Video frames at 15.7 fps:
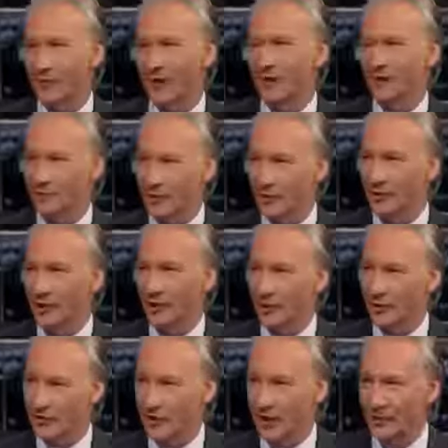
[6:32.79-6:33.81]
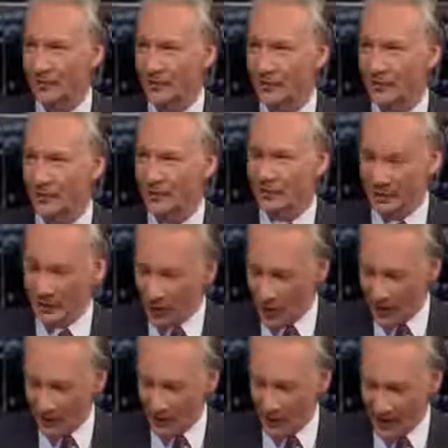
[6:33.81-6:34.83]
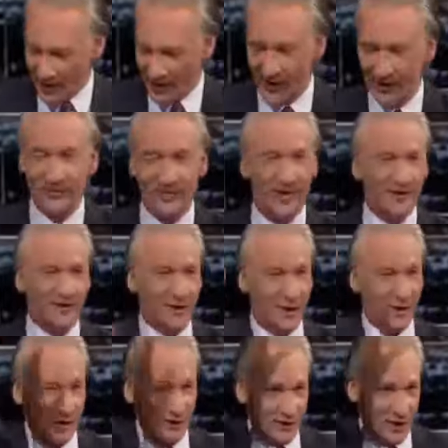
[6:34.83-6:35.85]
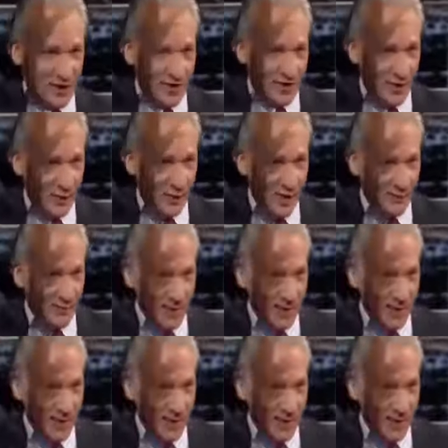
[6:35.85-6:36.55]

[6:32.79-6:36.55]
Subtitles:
who had to read the whole chapter and you read one paragraph and asked a question on that one